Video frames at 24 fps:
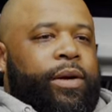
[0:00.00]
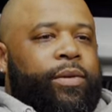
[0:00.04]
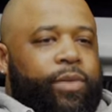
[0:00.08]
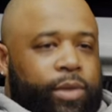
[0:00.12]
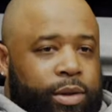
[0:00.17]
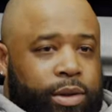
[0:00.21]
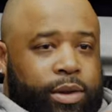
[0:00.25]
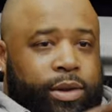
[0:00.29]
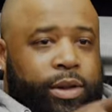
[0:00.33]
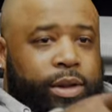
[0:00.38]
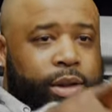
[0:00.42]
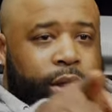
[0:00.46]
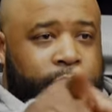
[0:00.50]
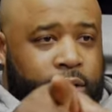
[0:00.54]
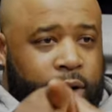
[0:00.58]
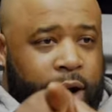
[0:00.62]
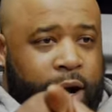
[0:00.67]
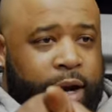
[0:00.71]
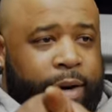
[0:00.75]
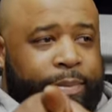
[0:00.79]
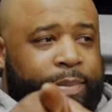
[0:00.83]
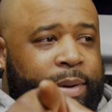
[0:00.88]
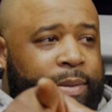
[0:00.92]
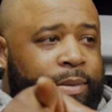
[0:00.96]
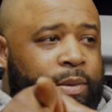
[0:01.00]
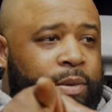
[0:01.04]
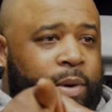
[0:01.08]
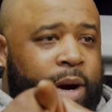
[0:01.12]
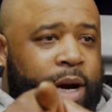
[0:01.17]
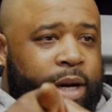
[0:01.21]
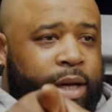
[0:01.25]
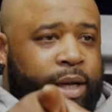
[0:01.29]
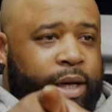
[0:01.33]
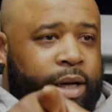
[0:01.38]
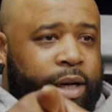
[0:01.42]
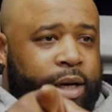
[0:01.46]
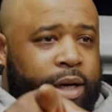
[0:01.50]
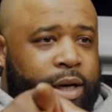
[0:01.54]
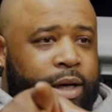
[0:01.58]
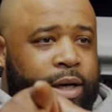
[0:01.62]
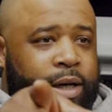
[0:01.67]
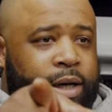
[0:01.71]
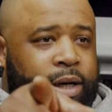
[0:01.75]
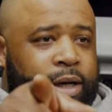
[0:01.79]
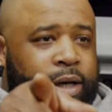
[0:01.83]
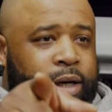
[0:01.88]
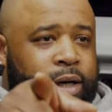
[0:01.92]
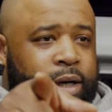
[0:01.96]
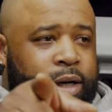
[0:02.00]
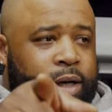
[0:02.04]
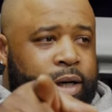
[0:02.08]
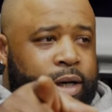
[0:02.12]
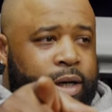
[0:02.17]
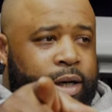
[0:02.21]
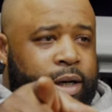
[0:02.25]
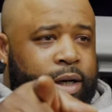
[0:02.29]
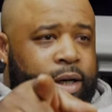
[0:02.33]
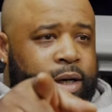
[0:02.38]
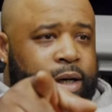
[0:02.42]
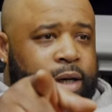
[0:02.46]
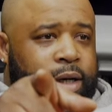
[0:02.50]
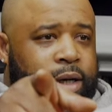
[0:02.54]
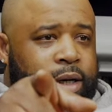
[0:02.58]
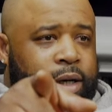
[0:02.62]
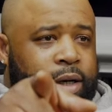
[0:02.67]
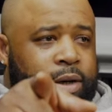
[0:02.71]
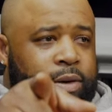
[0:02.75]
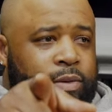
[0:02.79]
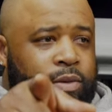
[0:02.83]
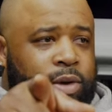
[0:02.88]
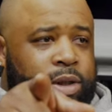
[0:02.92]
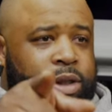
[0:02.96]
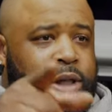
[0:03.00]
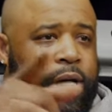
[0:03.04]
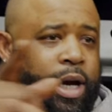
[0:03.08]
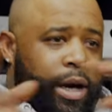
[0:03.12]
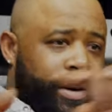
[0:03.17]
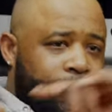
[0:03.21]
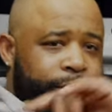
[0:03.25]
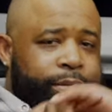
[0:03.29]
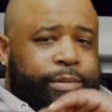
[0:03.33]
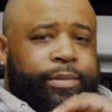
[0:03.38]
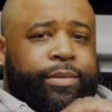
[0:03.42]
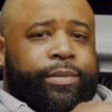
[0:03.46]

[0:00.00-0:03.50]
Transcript: It was a crowd of people right there. What's up?